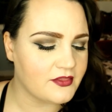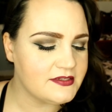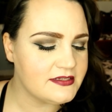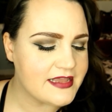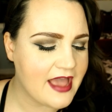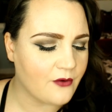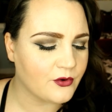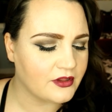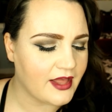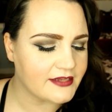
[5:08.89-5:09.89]
This is the
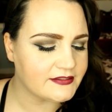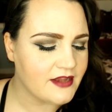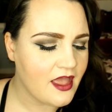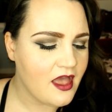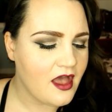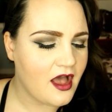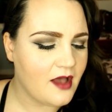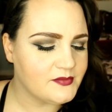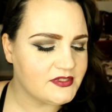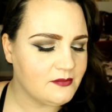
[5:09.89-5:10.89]
Hourglass
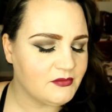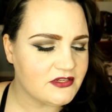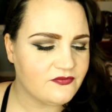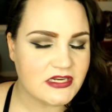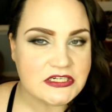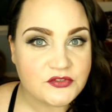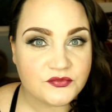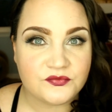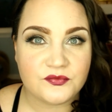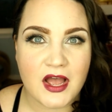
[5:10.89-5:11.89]
um, Seamless Vanish
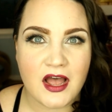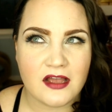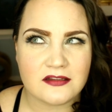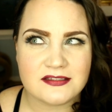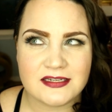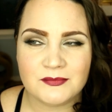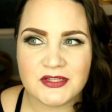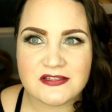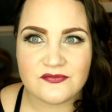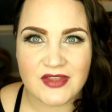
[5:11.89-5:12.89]
uh,
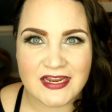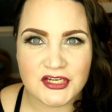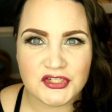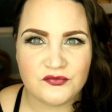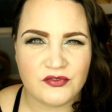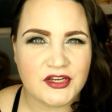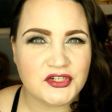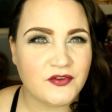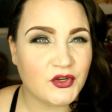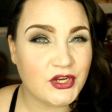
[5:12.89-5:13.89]
Seamless Vanish
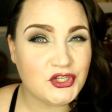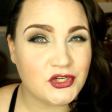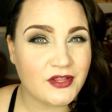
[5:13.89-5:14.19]
Finish Foundation.